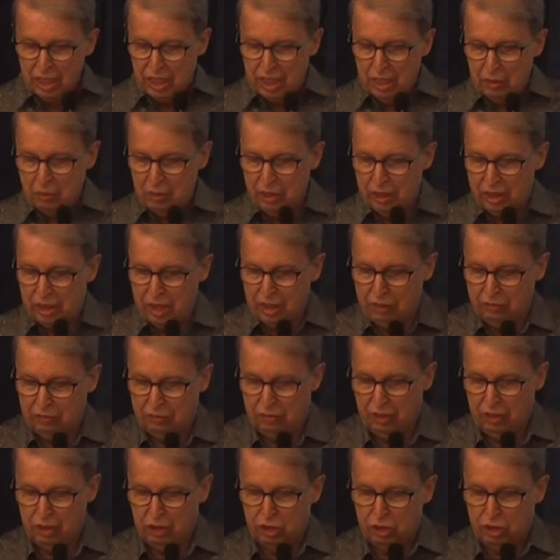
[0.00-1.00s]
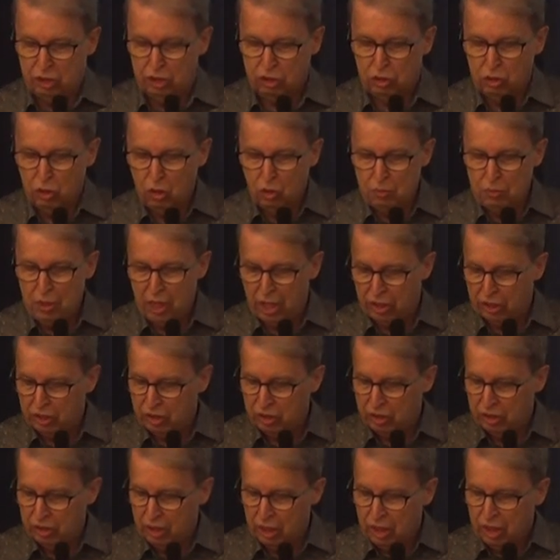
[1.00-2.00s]
He will give so
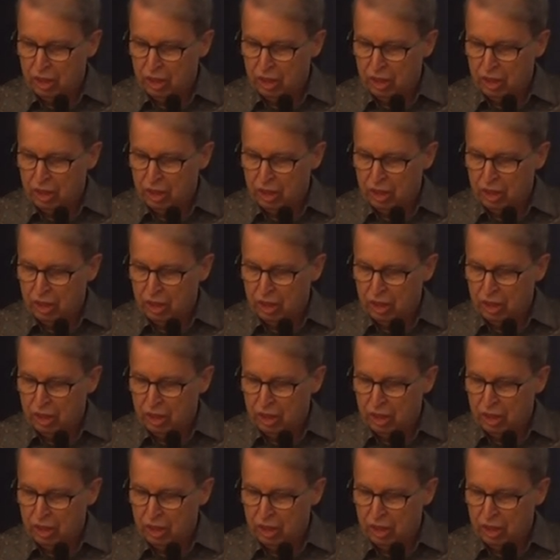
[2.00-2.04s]
much.